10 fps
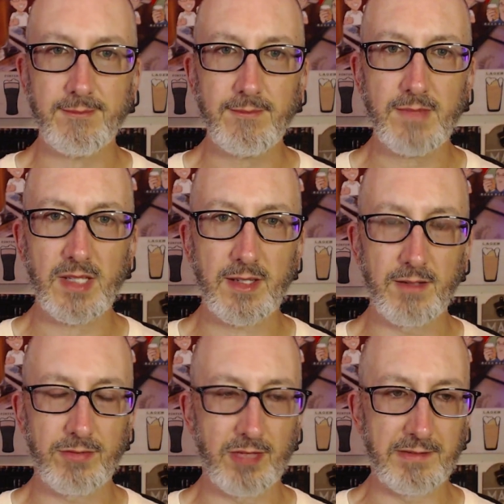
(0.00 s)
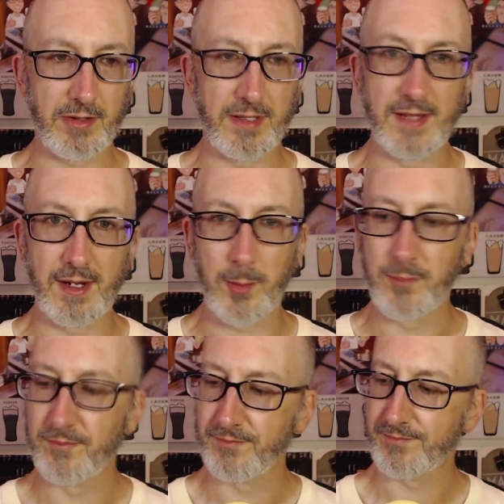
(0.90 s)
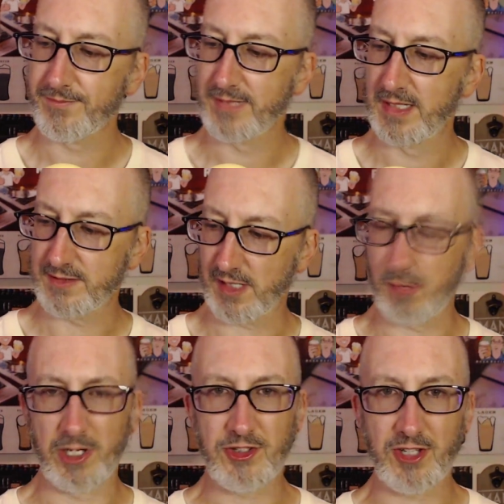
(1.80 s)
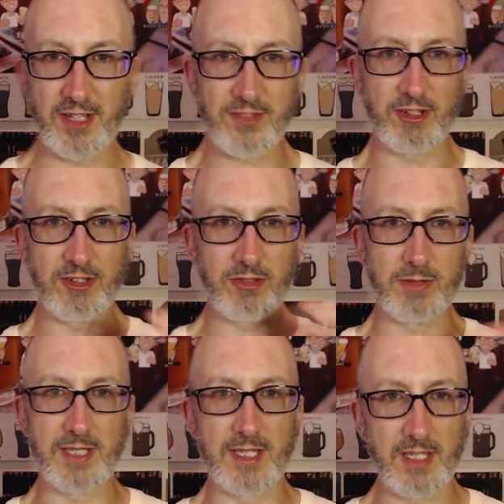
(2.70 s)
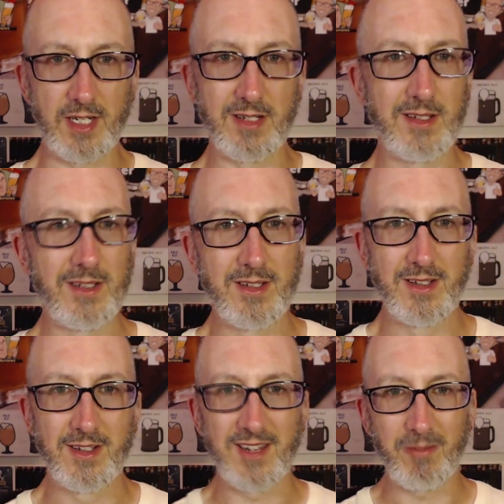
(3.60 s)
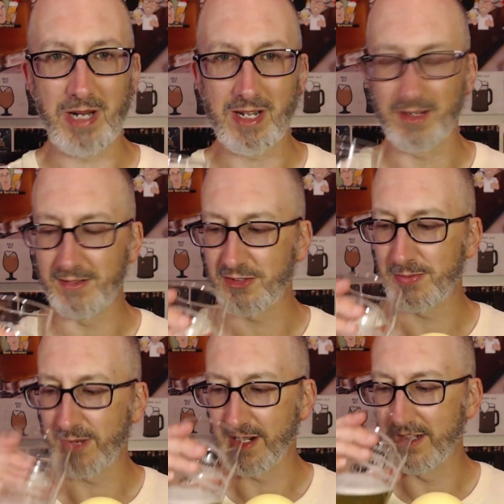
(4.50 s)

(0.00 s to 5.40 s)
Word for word: kind of flavor in there. It's like I want to chase this with a uh, a bottle of Sprite.